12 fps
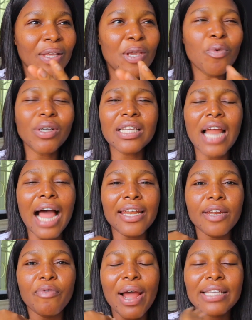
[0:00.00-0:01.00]
it wasn't,
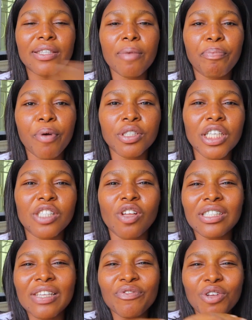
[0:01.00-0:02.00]
and the rice they brought is
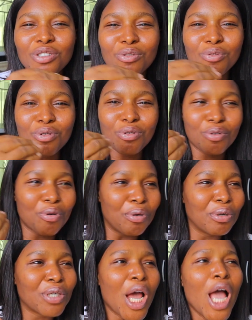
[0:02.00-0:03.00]
not, it doesn't look
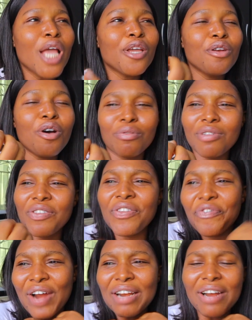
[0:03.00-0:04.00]
good. You know, the
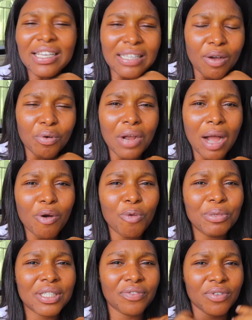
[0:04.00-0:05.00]
fried rice I'll cook at
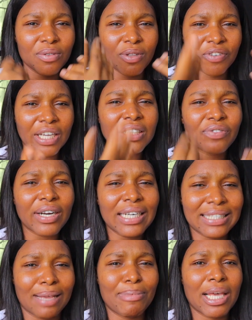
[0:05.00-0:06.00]
home is even, the Chinese fried
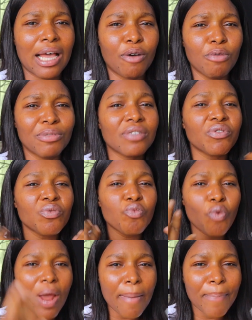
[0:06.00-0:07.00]
rice I make at home is
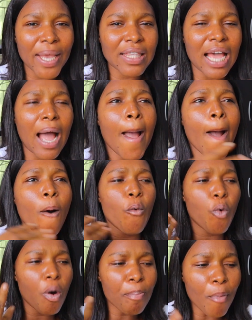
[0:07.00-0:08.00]
even way better,
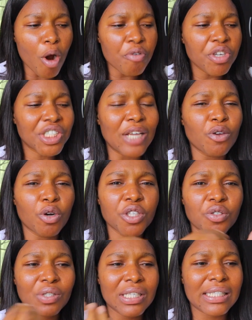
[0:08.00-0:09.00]
more richer. You're
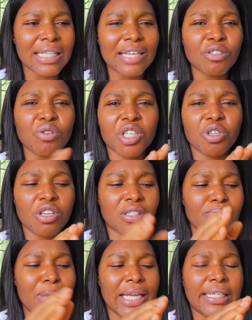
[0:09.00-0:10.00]
going to see this egg. This one they
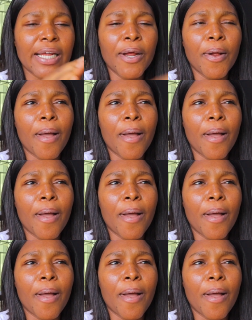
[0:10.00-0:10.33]
just made,